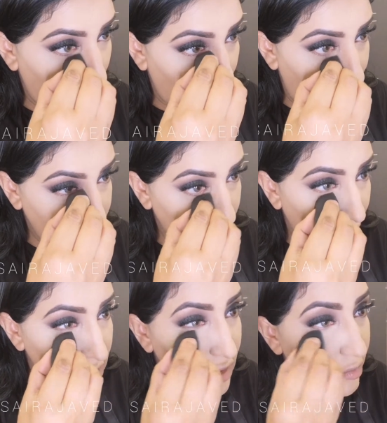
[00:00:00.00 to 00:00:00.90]
now I don't
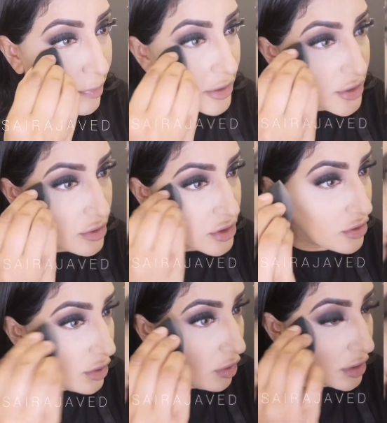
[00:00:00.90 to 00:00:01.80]
like to keep my powder on
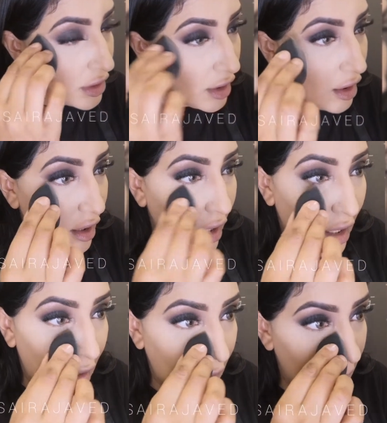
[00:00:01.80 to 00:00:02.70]
too long.
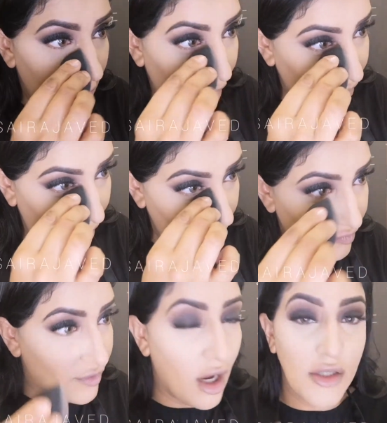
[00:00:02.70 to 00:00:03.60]
I've kind
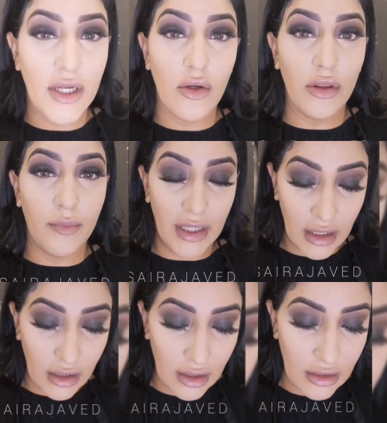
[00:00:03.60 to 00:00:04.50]
of cut down on the
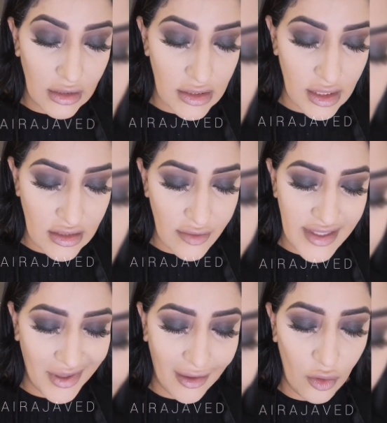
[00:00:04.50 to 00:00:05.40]
baking, and the reason is
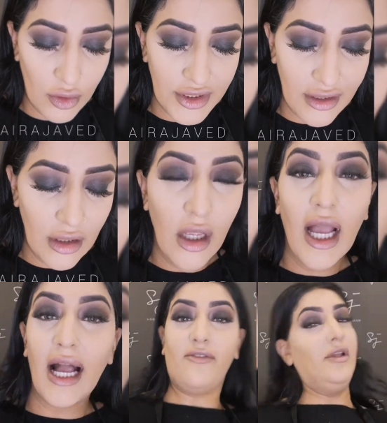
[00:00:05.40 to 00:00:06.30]
because I'm getting older.
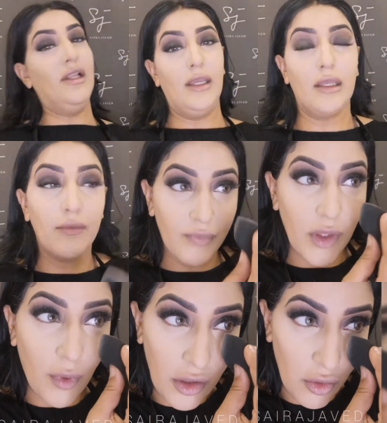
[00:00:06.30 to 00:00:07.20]
I feel like
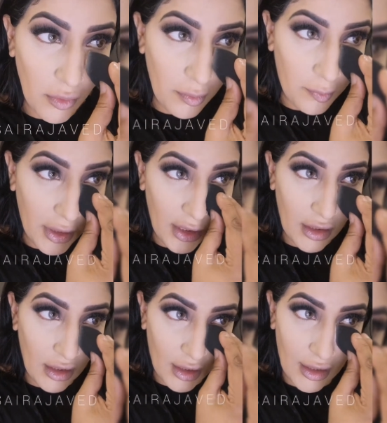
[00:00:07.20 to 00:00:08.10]
when you
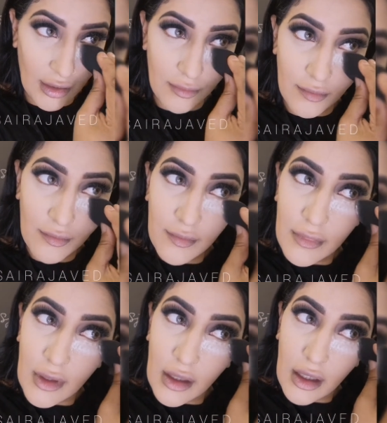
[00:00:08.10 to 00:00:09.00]
bake,
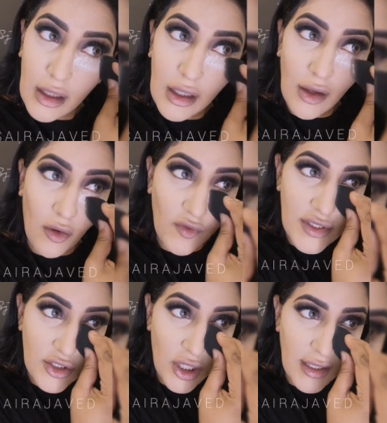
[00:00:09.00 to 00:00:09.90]
it
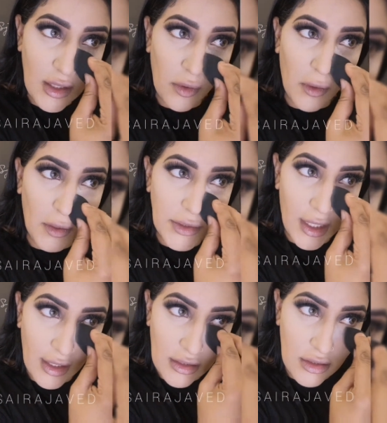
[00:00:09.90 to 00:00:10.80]
obviously dries out your
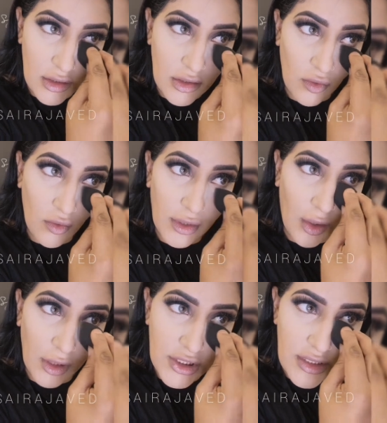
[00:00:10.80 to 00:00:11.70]
under eyes, so
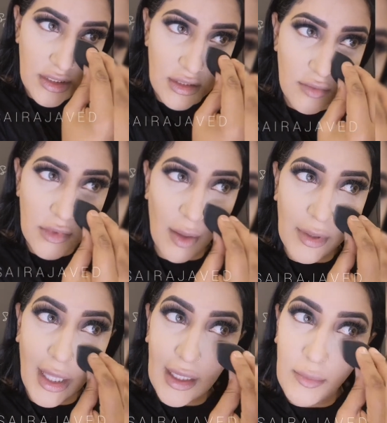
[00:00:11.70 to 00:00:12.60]
now I just
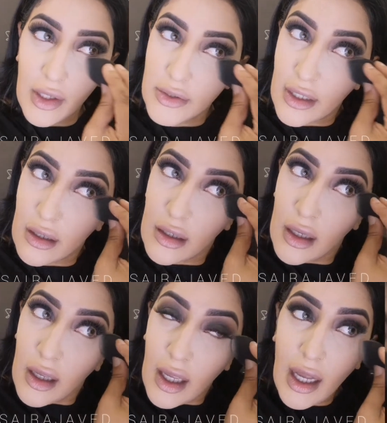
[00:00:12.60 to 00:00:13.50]
apply the powder
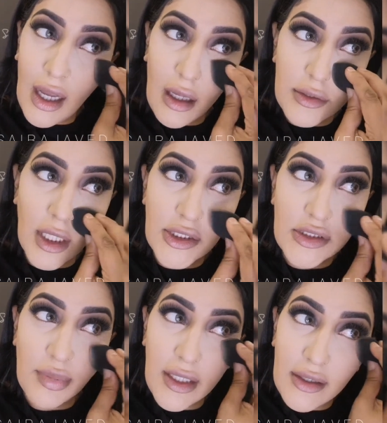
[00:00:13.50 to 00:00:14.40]
and I
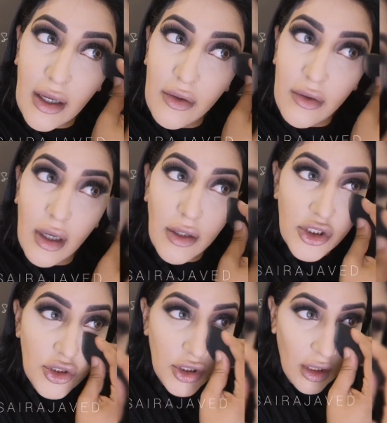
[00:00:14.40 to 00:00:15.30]
just blend it out
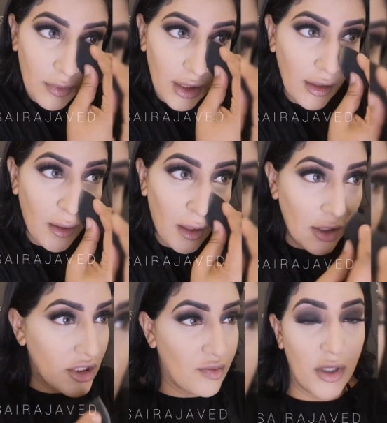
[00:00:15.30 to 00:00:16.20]
straight away,
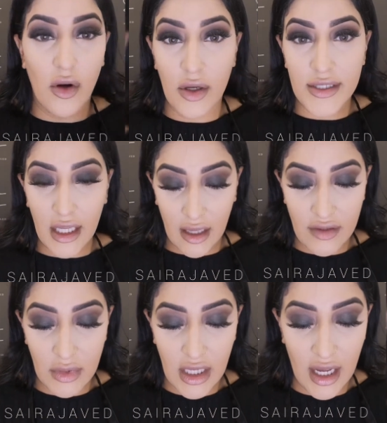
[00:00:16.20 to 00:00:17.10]
just because it
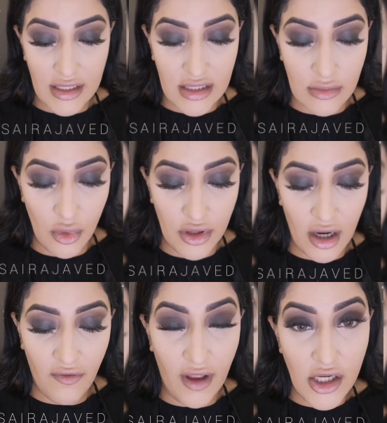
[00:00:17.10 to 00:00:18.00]
gives me a
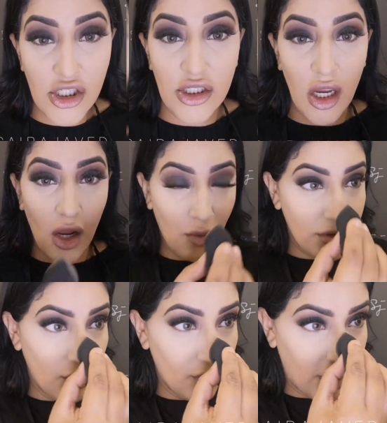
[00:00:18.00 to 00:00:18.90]
smoother finish
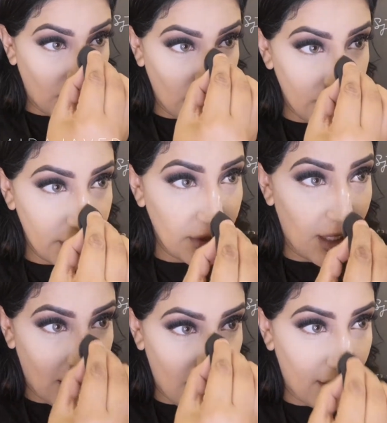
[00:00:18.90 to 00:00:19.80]
with no wrinkles.
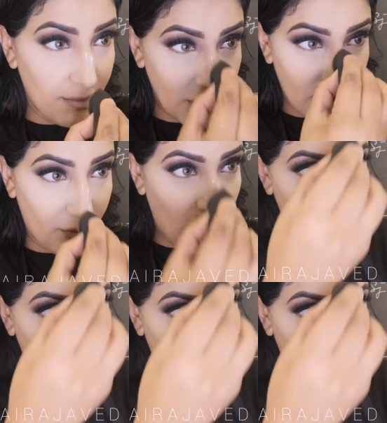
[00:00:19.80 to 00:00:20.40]
I'm just going